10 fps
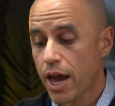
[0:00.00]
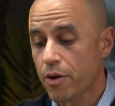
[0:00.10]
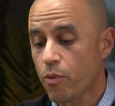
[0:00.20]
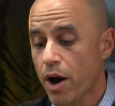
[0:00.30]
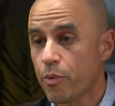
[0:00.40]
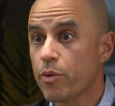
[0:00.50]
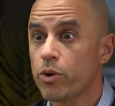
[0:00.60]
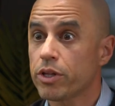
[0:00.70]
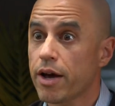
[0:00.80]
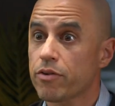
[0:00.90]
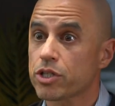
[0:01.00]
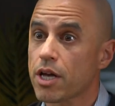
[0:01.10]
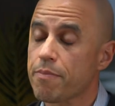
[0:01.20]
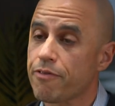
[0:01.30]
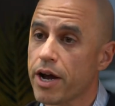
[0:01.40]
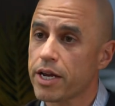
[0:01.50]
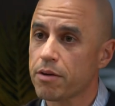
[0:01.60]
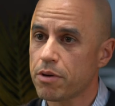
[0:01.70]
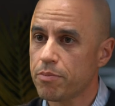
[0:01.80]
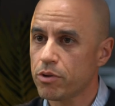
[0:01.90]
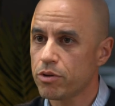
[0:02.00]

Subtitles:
and why we will never stop fighting people